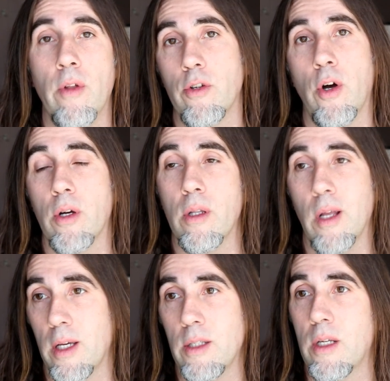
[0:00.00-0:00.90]
They're talking
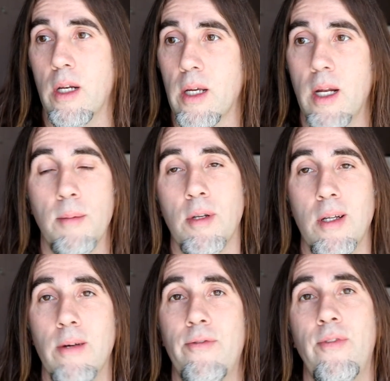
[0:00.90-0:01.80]
like it's going to get up
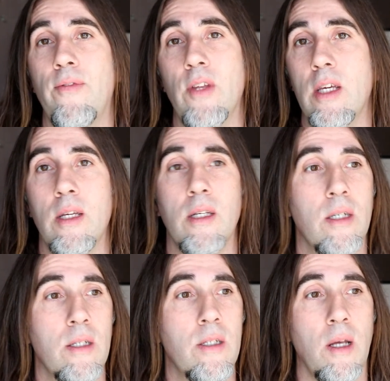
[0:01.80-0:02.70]
to
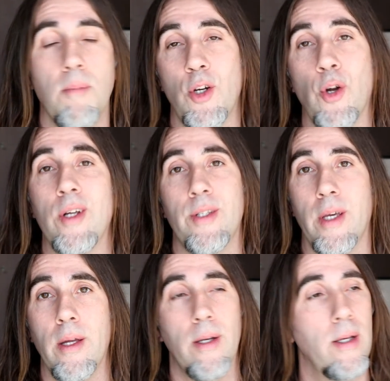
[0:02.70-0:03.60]
50 some degrees
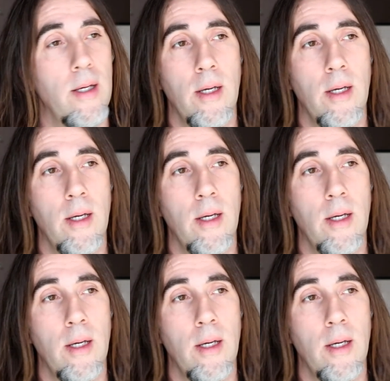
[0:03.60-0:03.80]
again.